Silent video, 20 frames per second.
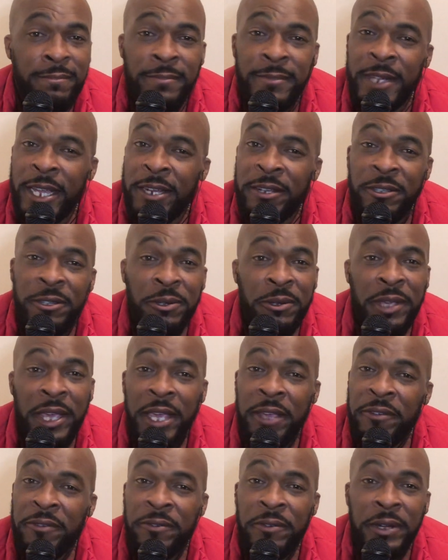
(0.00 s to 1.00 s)
Not so
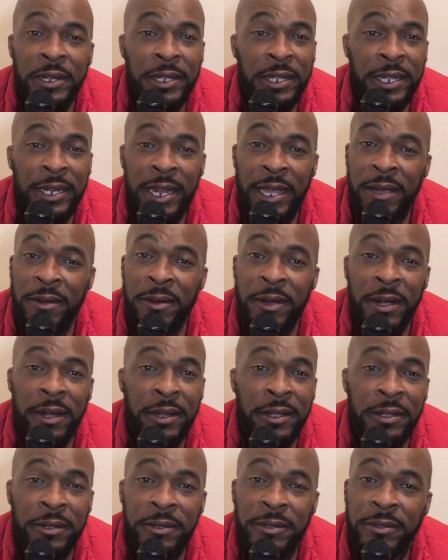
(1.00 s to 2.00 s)
gay friendly now, are
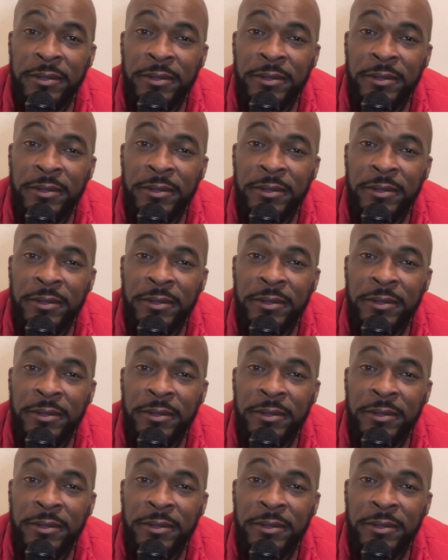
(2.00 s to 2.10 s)
you?